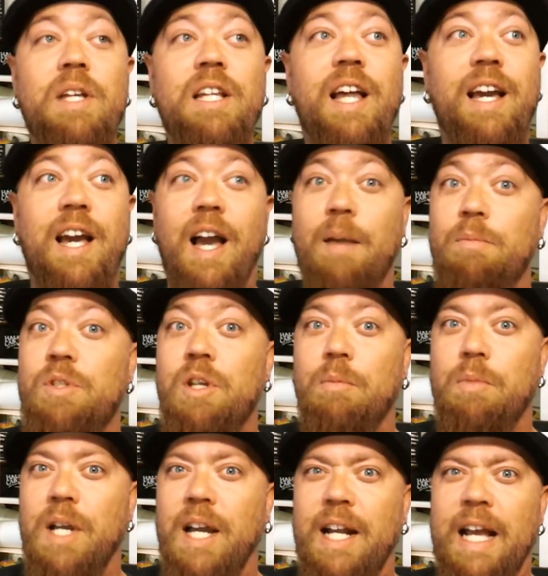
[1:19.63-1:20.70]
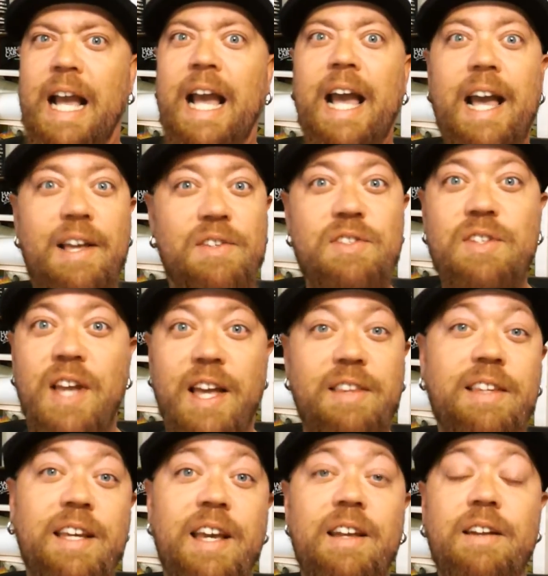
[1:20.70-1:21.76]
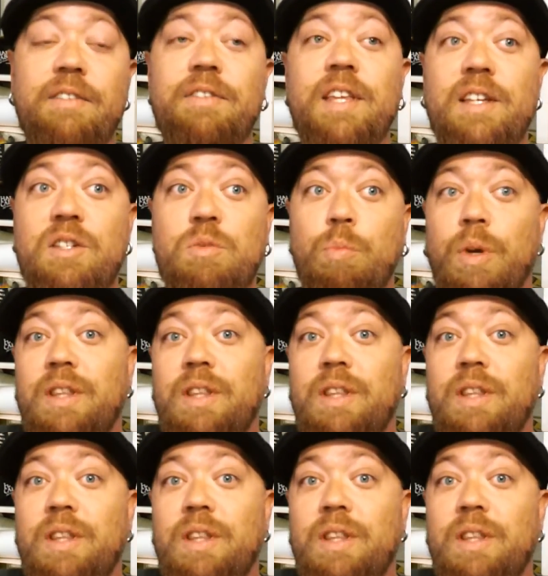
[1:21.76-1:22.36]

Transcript: me like I'm some kind of ass at the end of this,